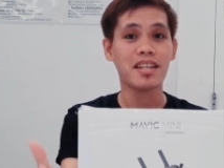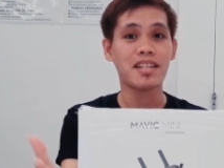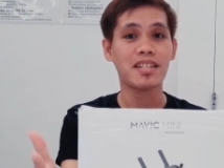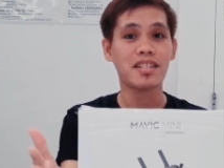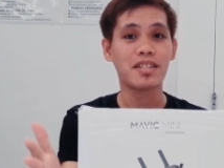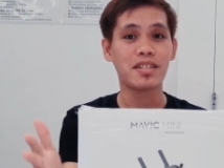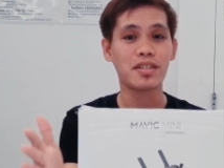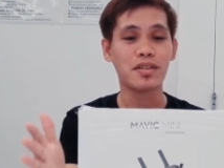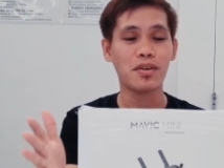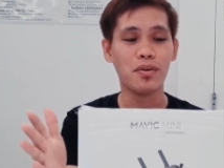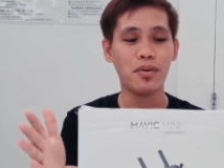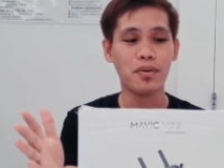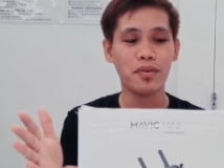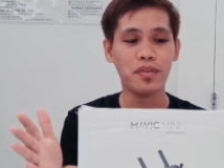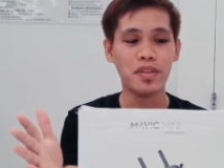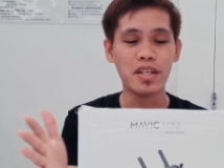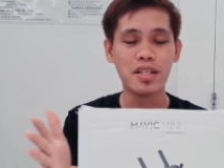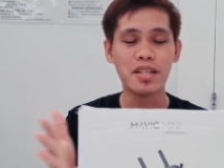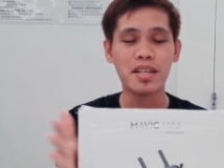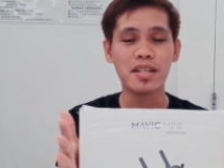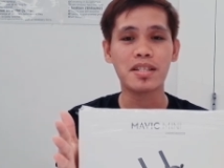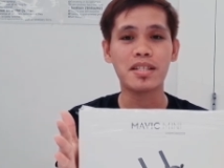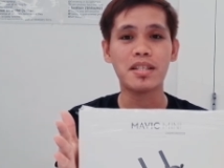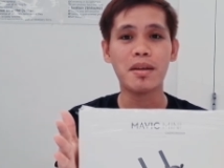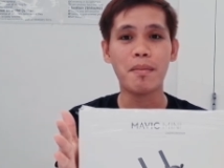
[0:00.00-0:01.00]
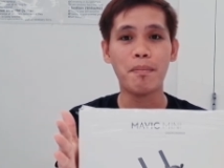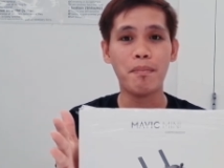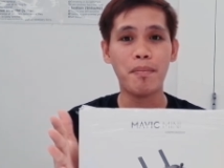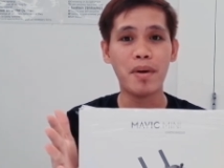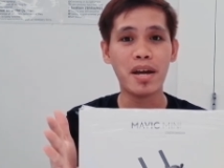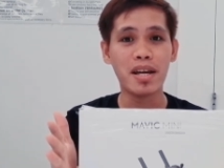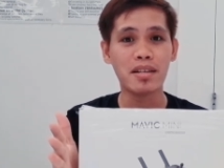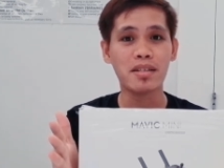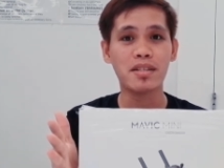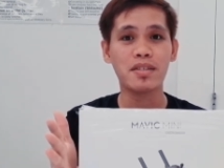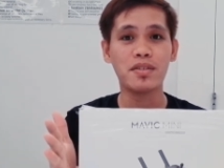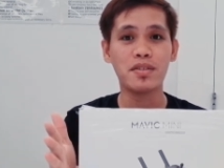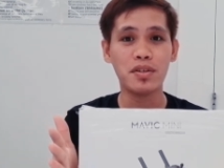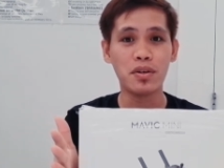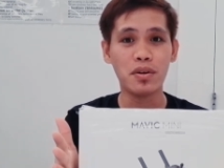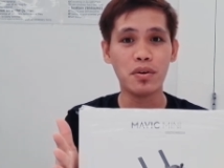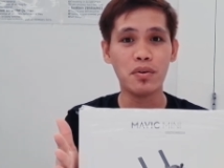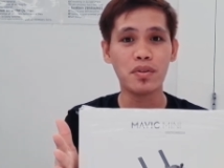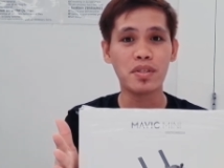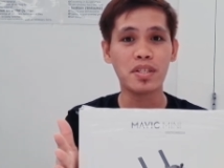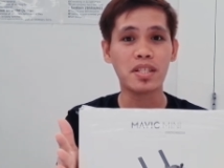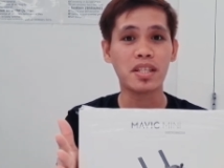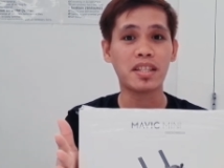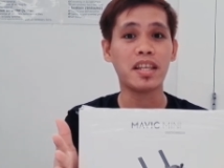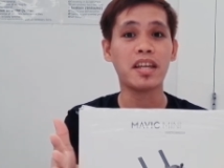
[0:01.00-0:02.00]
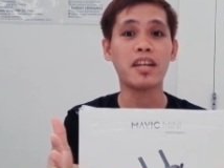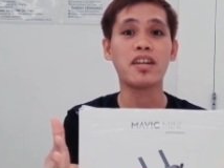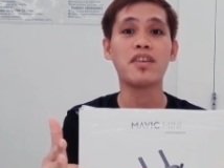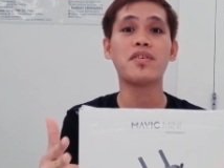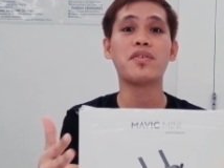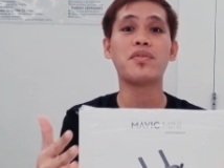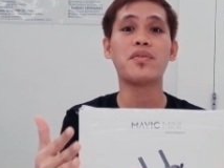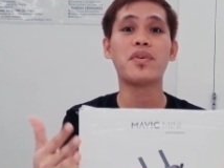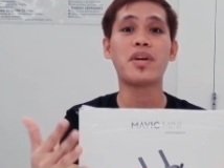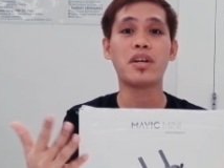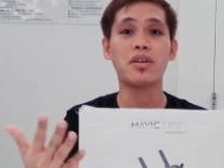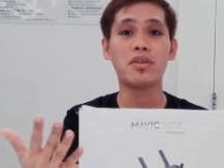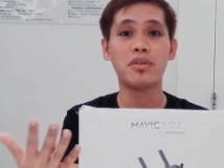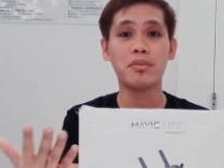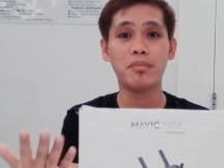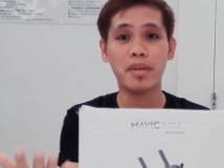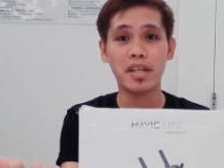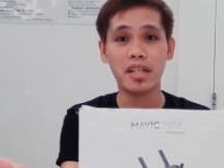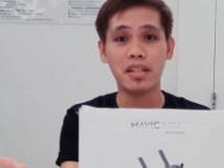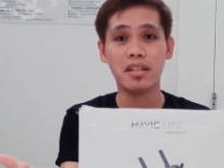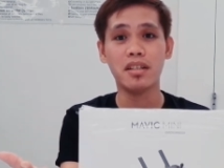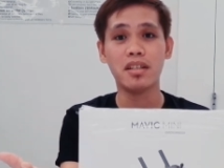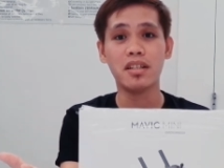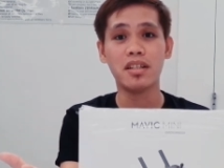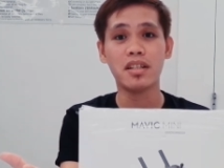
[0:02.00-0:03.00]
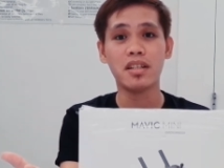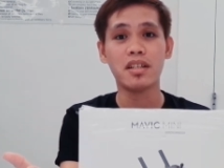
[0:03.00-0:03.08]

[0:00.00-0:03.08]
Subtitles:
so this is the best drones that they can recommend.